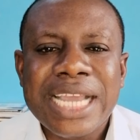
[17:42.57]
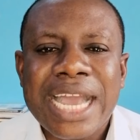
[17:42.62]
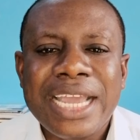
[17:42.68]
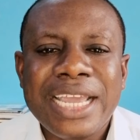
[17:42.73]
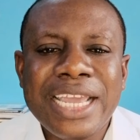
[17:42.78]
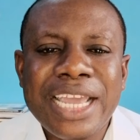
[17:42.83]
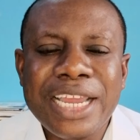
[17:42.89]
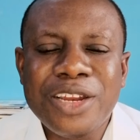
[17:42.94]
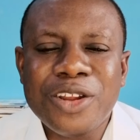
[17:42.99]

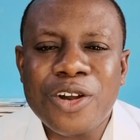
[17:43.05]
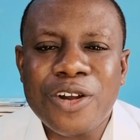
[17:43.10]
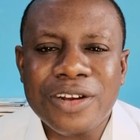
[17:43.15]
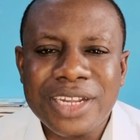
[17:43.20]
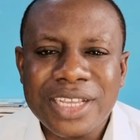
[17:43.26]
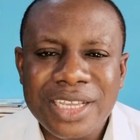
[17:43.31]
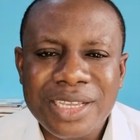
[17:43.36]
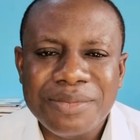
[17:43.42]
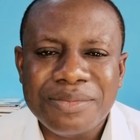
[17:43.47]
their head
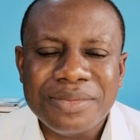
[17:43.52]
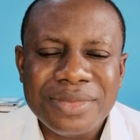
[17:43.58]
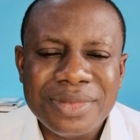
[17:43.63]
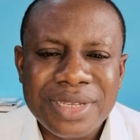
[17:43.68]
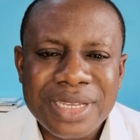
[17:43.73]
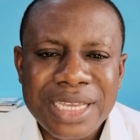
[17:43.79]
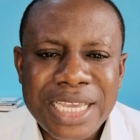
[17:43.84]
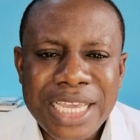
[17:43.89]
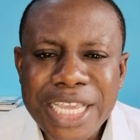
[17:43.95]
on him.
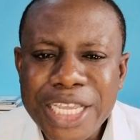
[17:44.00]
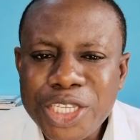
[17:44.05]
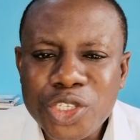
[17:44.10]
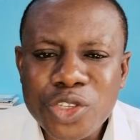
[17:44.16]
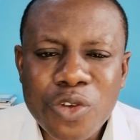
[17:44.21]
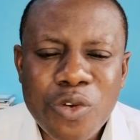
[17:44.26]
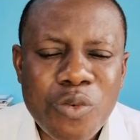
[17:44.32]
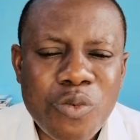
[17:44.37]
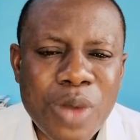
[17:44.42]

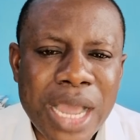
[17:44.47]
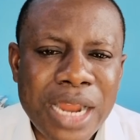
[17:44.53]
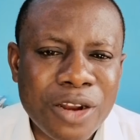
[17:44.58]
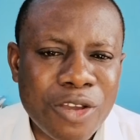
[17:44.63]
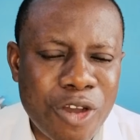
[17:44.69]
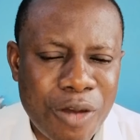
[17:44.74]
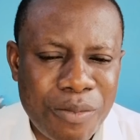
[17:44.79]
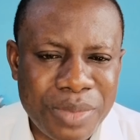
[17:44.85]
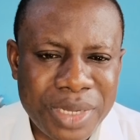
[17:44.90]
He's so
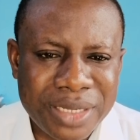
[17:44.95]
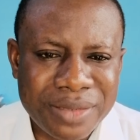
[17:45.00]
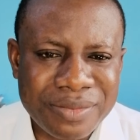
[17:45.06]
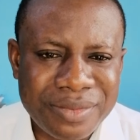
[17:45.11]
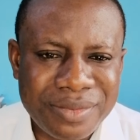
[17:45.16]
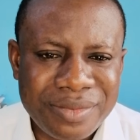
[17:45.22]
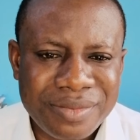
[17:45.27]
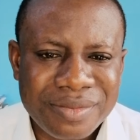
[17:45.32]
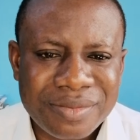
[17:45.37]
welcoming.